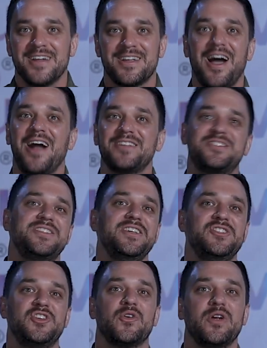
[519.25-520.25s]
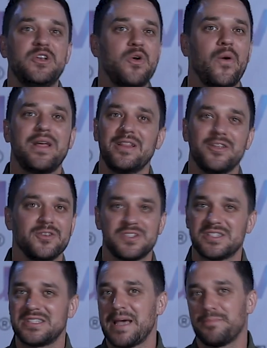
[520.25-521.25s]
God sees your annoying little
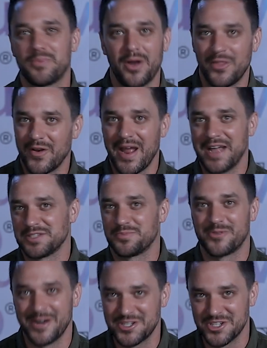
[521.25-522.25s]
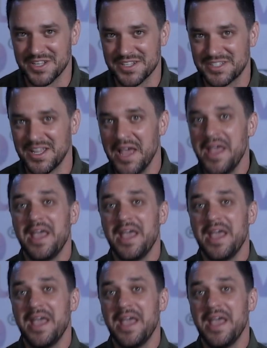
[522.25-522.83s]
stepbrother as precious.